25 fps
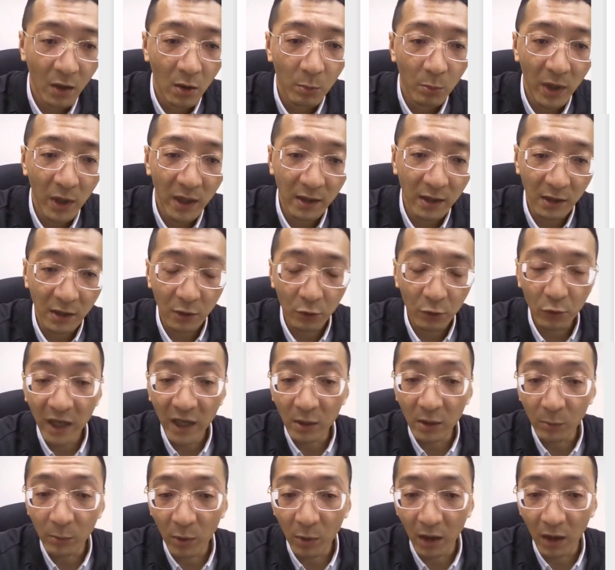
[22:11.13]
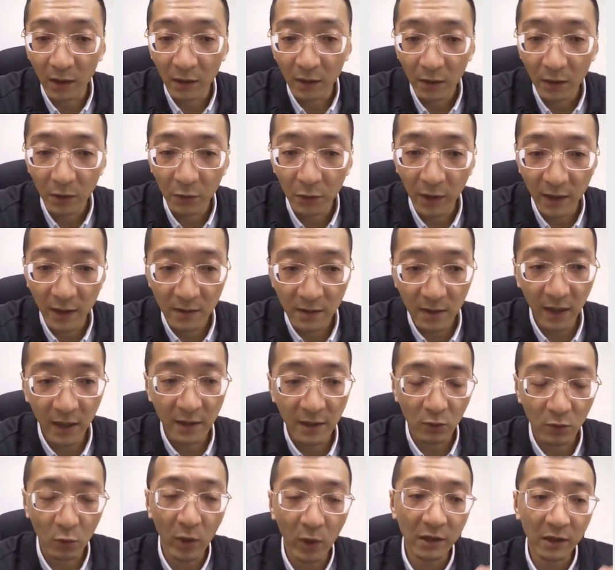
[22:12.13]
But in the right part, you can see
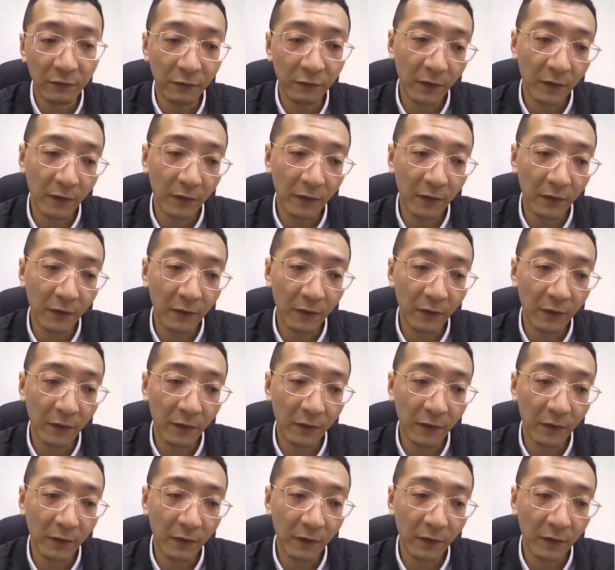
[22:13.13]
it's quite